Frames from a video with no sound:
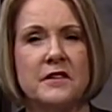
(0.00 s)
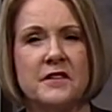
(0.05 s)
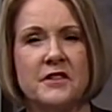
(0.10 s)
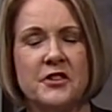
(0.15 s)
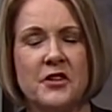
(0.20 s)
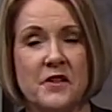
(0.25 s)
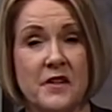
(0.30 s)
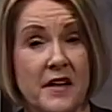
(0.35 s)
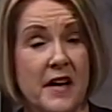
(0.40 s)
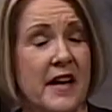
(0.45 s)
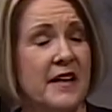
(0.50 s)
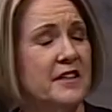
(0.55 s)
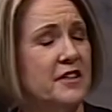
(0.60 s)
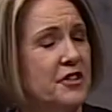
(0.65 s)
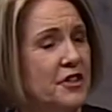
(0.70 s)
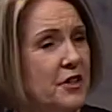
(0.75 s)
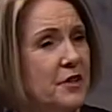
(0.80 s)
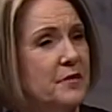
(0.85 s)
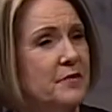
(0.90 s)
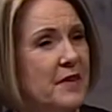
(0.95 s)
to the
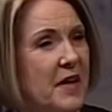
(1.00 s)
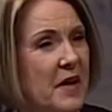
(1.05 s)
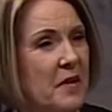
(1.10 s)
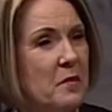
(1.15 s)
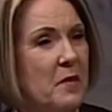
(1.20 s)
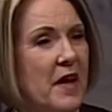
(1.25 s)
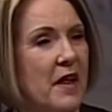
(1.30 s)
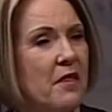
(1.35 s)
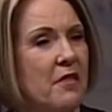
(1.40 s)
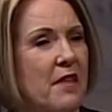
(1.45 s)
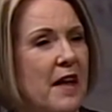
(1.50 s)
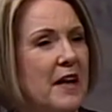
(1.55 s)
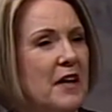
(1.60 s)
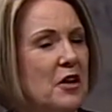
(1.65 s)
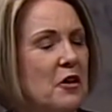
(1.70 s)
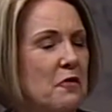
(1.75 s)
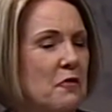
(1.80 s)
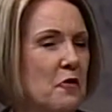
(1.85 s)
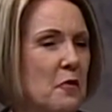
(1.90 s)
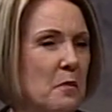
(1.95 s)
nation. Yes. And
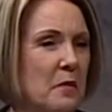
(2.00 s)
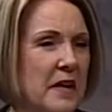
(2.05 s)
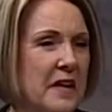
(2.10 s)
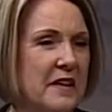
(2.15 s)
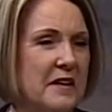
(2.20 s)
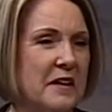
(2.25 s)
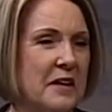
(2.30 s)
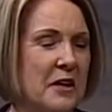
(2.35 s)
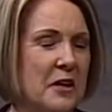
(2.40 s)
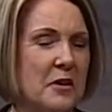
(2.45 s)
thank you Amen. for being here.